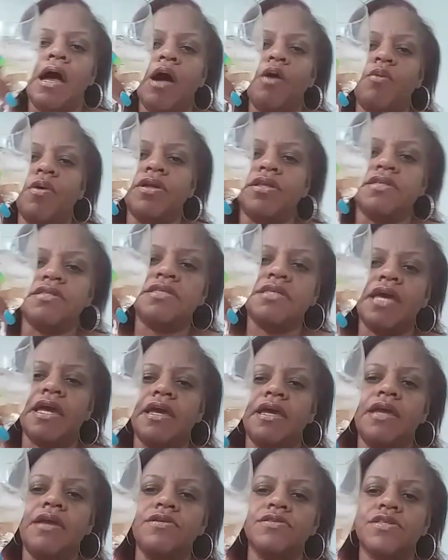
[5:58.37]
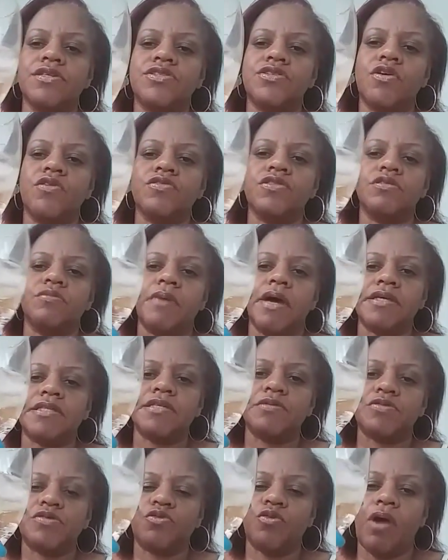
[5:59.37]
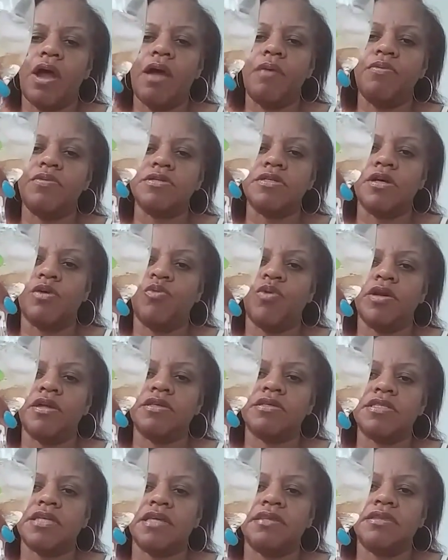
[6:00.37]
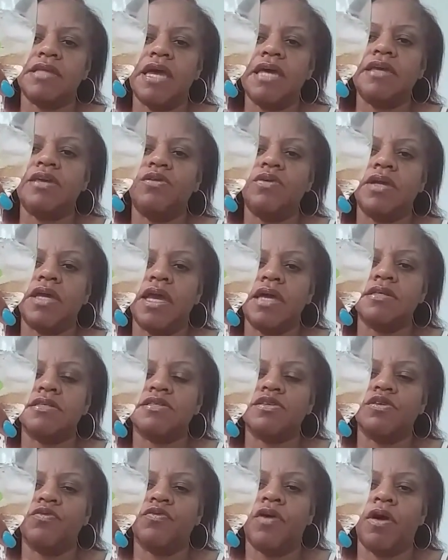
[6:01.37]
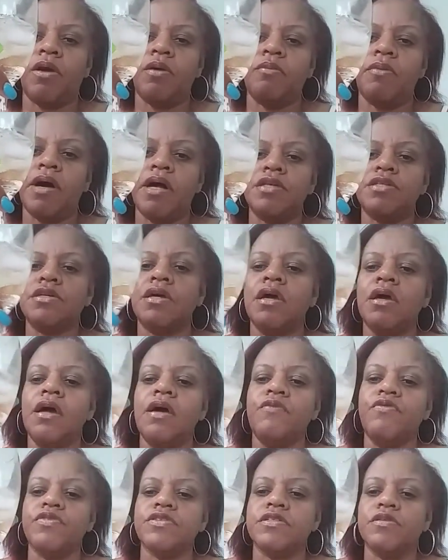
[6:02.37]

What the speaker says: I wanted to say here's a toast to my subscribers. I want to say thank you again so very much for